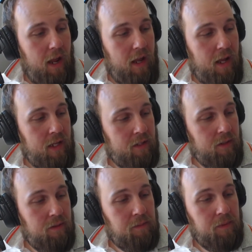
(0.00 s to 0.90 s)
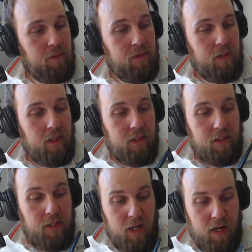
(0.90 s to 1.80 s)
And
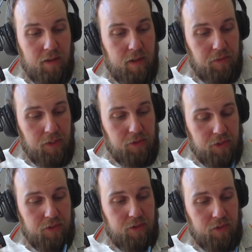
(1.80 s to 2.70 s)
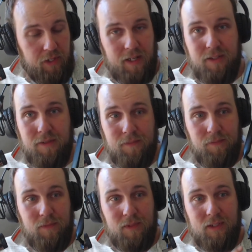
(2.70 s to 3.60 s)
yeah, I just connect
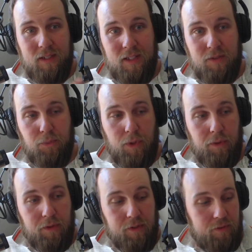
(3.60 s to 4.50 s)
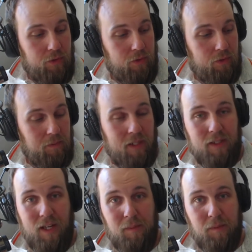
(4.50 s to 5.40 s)
this router to my
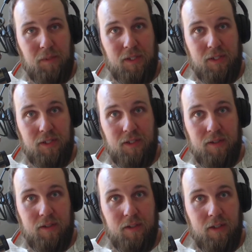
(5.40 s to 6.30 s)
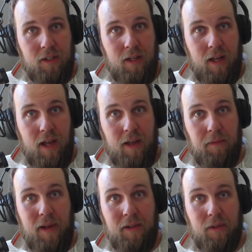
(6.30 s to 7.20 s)
gaming PC.
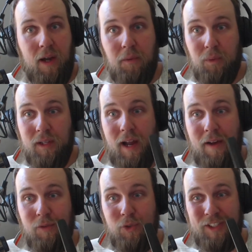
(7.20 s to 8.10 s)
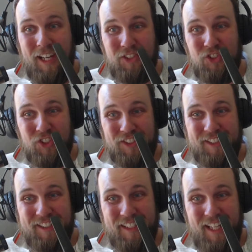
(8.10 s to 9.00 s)
And I will have
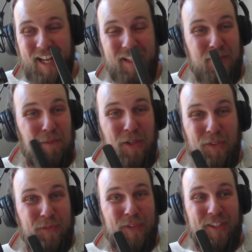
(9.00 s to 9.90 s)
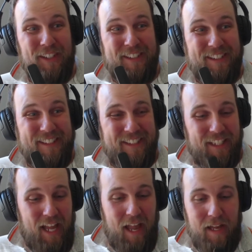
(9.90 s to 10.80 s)
connection. And it's beautiful.
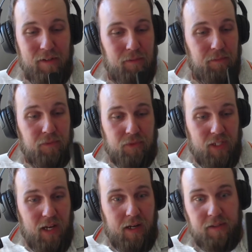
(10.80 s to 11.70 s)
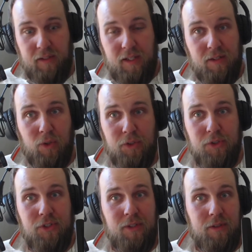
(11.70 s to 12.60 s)
And yeah, and I can also
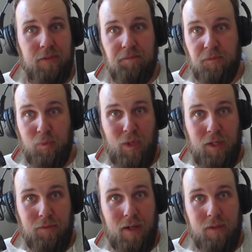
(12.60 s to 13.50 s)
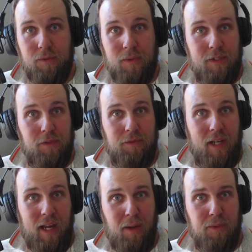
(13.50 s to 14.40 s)
share Wi-Fi to the rest of the
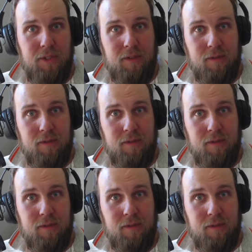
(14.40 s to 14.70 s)
house.